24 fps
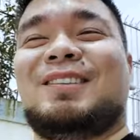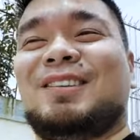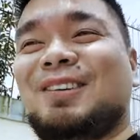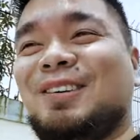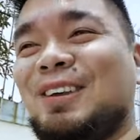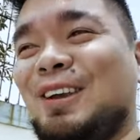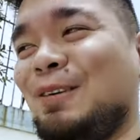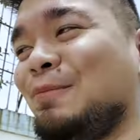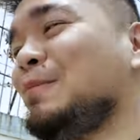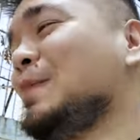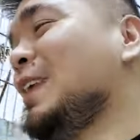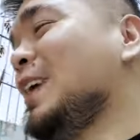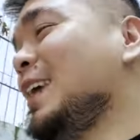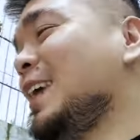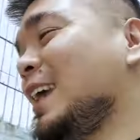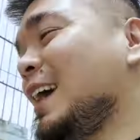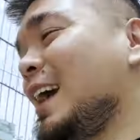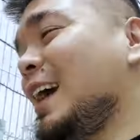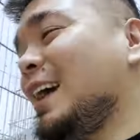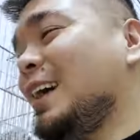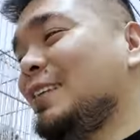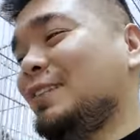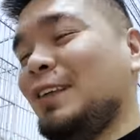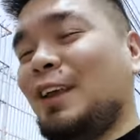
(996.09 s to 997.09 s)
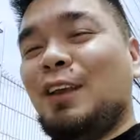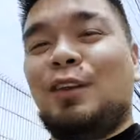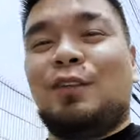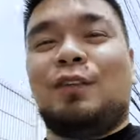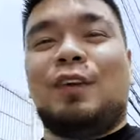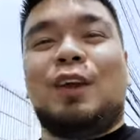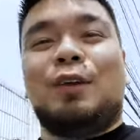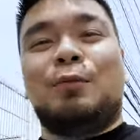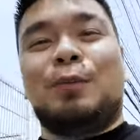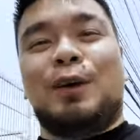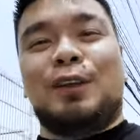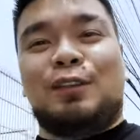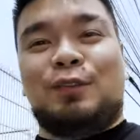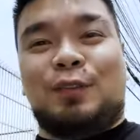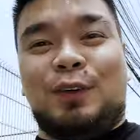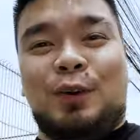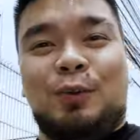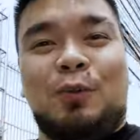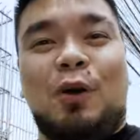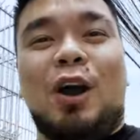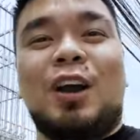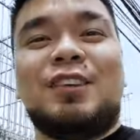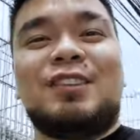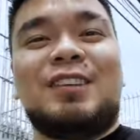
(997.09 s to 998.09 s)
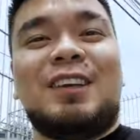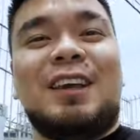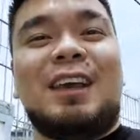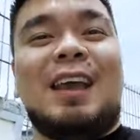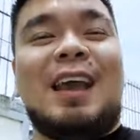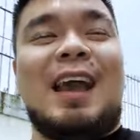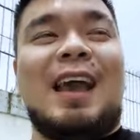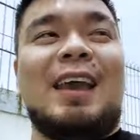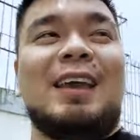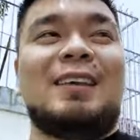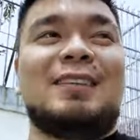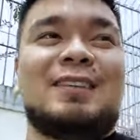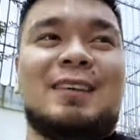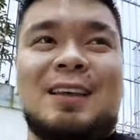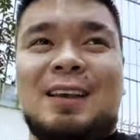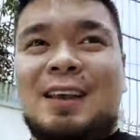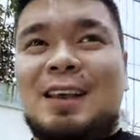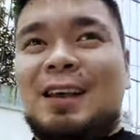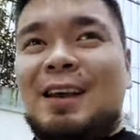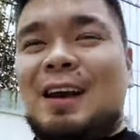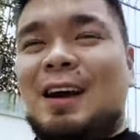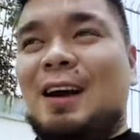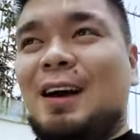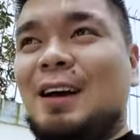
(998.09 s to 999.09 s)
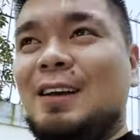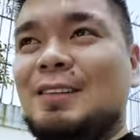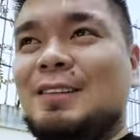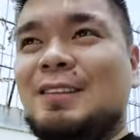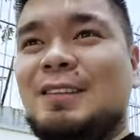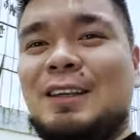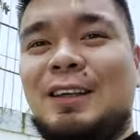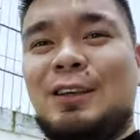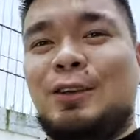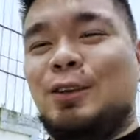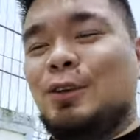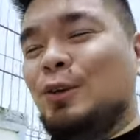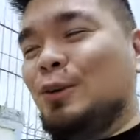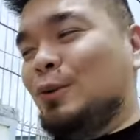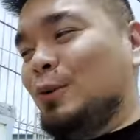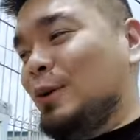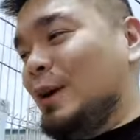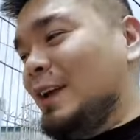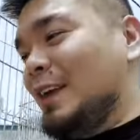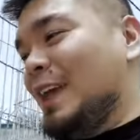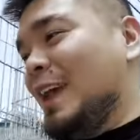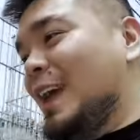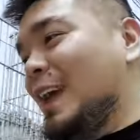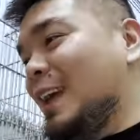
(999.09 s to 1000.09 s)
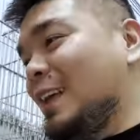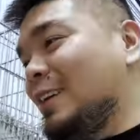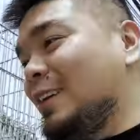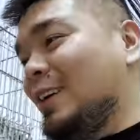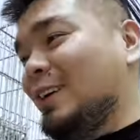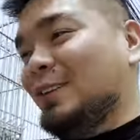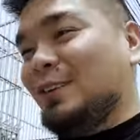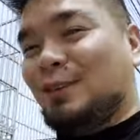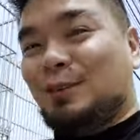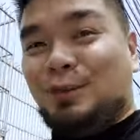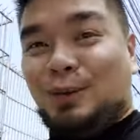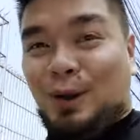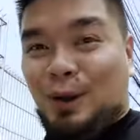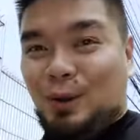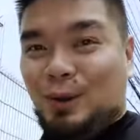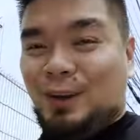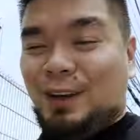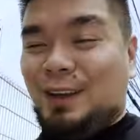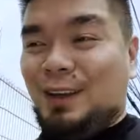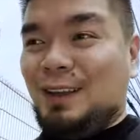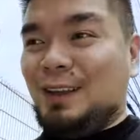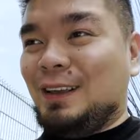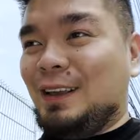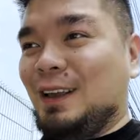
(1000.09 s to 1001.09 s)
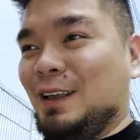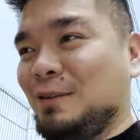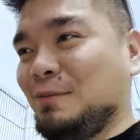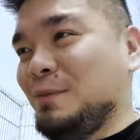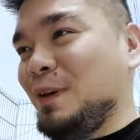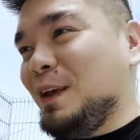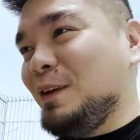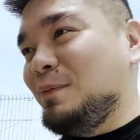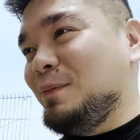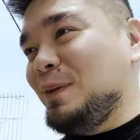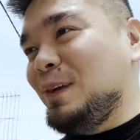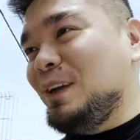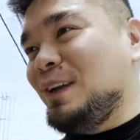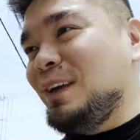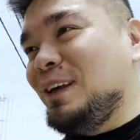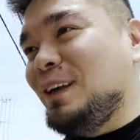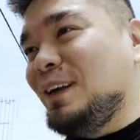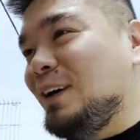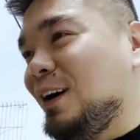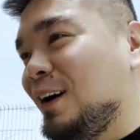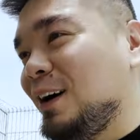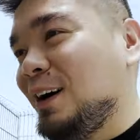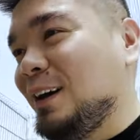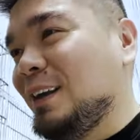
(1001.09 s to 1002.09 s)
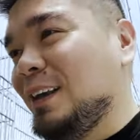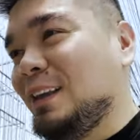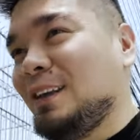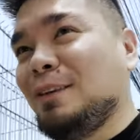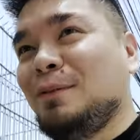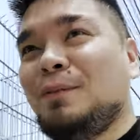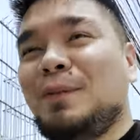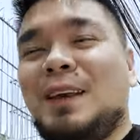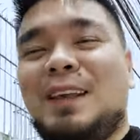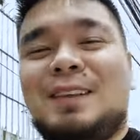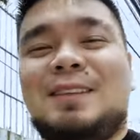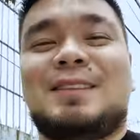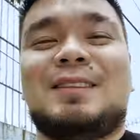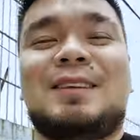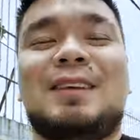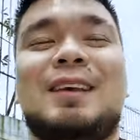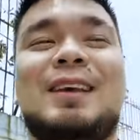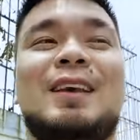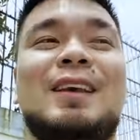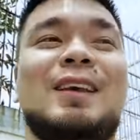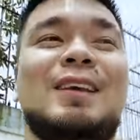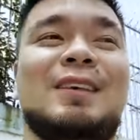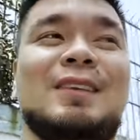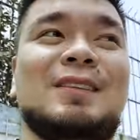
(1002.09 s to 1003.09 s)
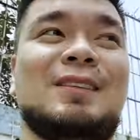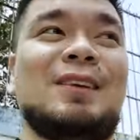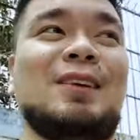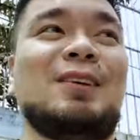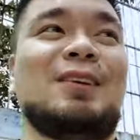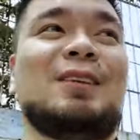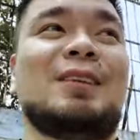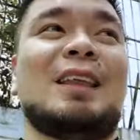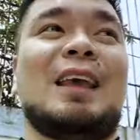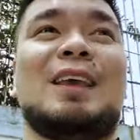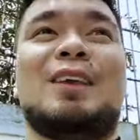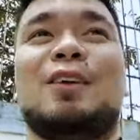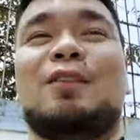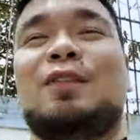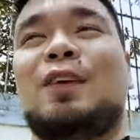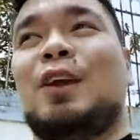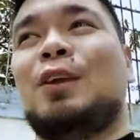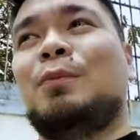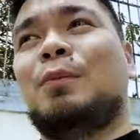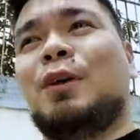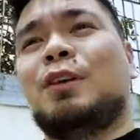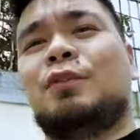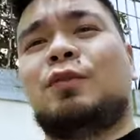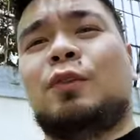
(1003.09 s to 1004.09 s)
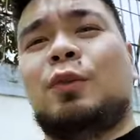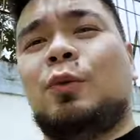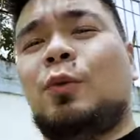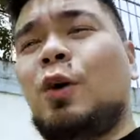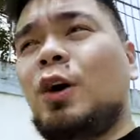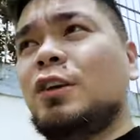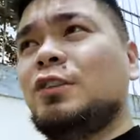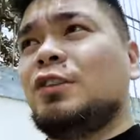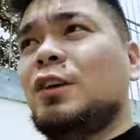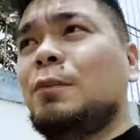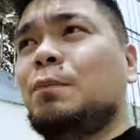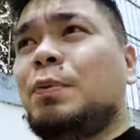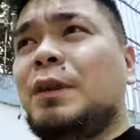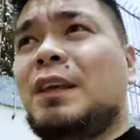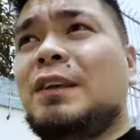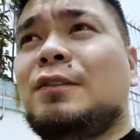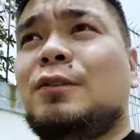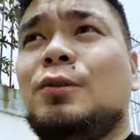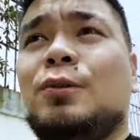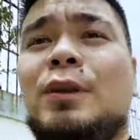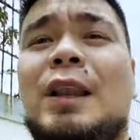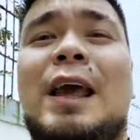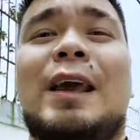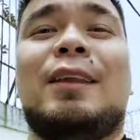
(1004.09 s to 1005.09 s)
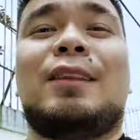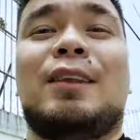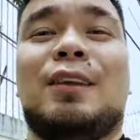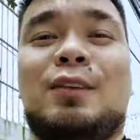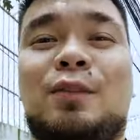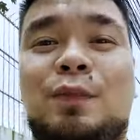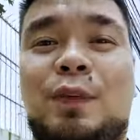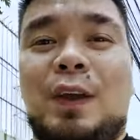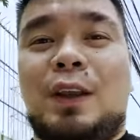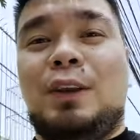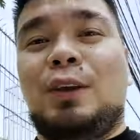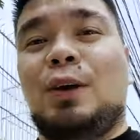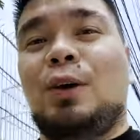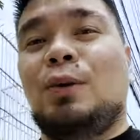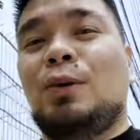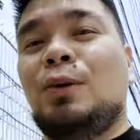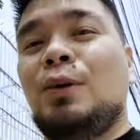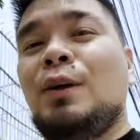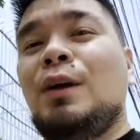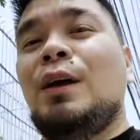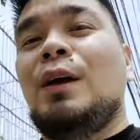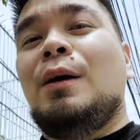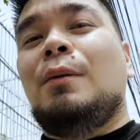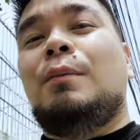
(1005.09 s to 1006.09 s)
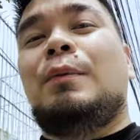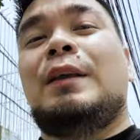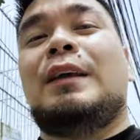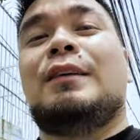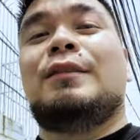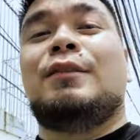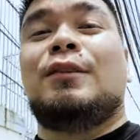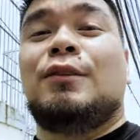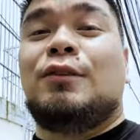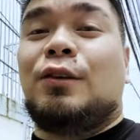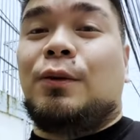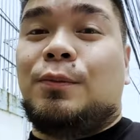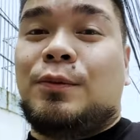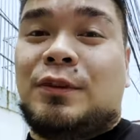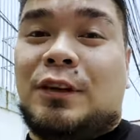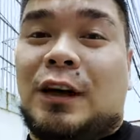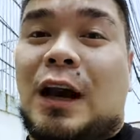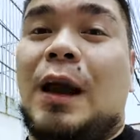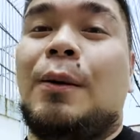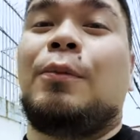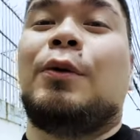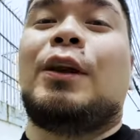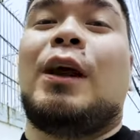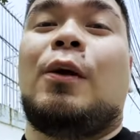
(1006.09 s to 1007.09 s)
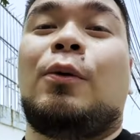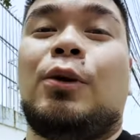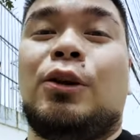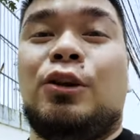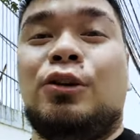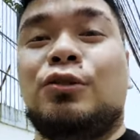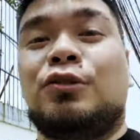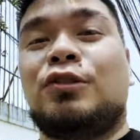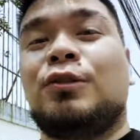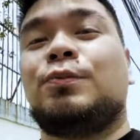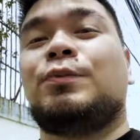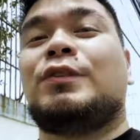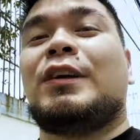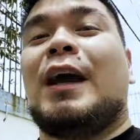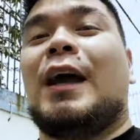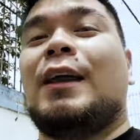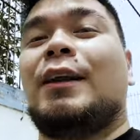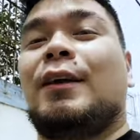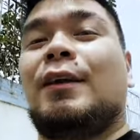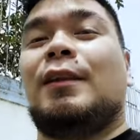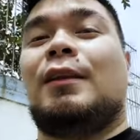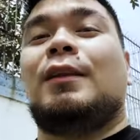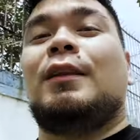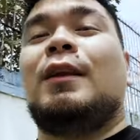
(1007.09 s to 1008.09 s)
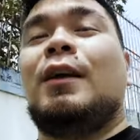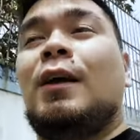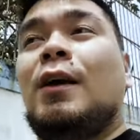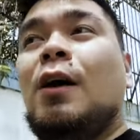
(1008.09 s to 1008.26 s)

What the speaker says: So yep, thank you very much for watching, guys. See you again on the road and maybe in the meets. So thank you very much for watching. Please do like this video. Please do subscribe on our YouTube channel.